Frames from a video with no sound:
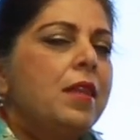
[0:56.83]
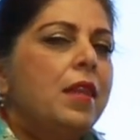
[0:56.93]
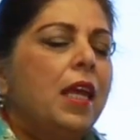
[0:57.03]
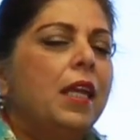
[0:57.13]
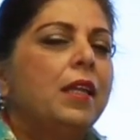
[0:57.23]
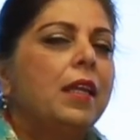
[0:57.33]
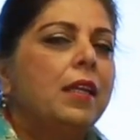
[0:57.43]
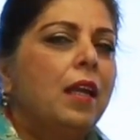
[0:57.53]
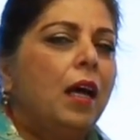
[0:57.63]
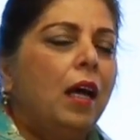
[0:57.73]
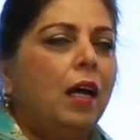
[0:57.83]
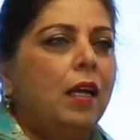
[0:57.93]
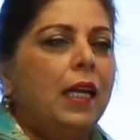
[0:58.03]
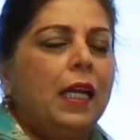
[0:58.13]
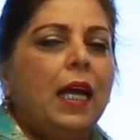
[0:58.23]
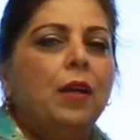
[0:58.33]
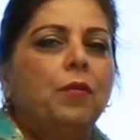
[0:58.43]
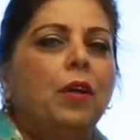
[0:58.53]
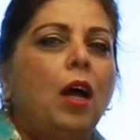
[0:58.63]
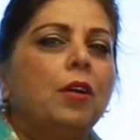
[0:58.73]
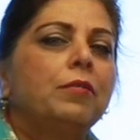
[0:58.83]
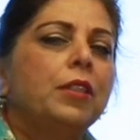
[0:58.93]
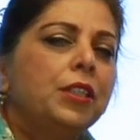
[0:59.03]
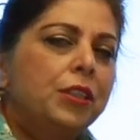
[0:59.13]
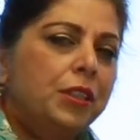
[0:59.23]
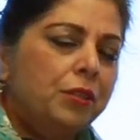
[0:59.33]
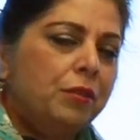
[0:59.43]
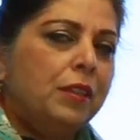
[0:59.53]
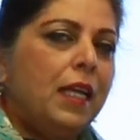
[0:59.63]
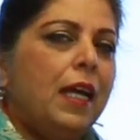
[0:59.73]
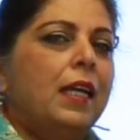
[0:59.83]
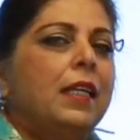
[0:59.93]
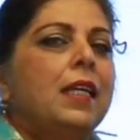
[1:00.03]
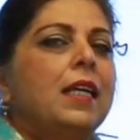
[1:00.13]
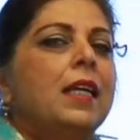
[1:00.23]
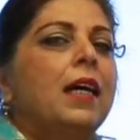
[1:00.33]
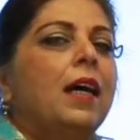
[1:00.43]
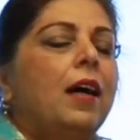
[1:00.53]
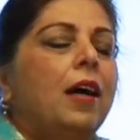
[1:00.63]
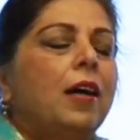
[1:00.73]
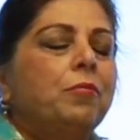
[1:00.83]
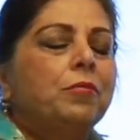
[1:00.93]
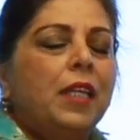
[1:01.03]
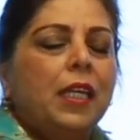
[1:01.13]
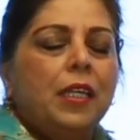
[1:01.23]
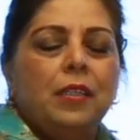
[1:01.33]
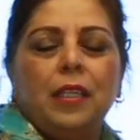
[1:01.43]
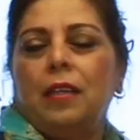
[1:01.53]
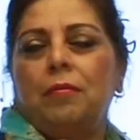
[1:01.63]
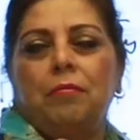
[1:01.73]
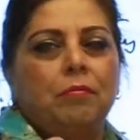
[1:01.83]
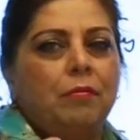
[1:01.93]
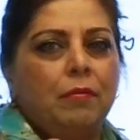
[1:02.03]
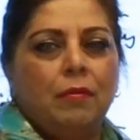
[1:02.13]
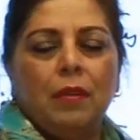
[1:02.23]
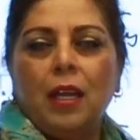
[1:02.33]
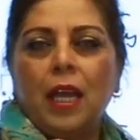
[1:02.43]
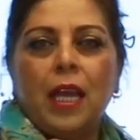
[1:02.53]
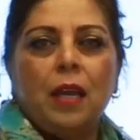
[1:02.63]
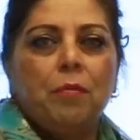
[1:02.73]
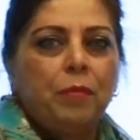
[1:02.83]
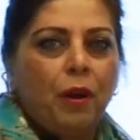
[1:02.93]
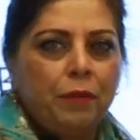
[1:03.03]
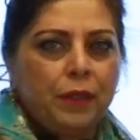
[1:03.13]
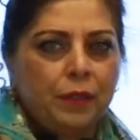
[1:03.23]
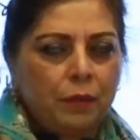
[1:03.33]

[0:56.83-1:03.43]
they did like kind of a lot of research on that. They in Prophet